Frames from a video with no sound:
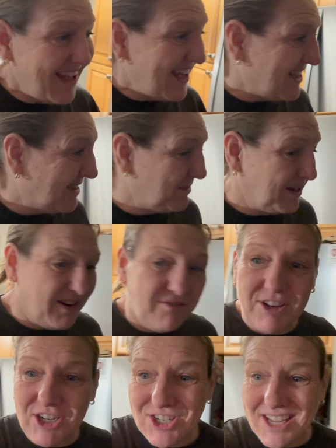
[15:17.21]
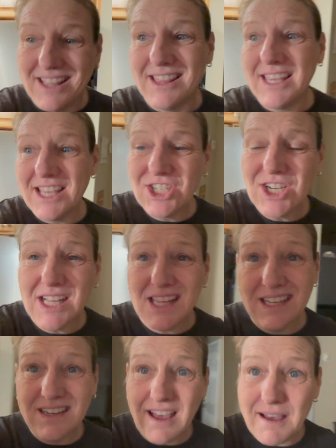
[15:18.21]
I'm going to finish getting the kitchen
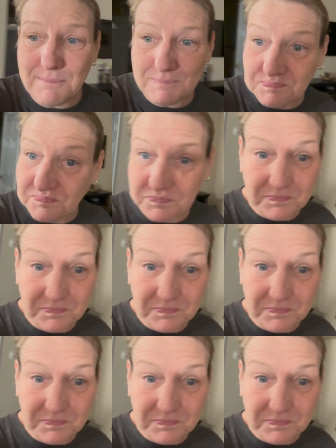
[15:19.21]
cleaned up,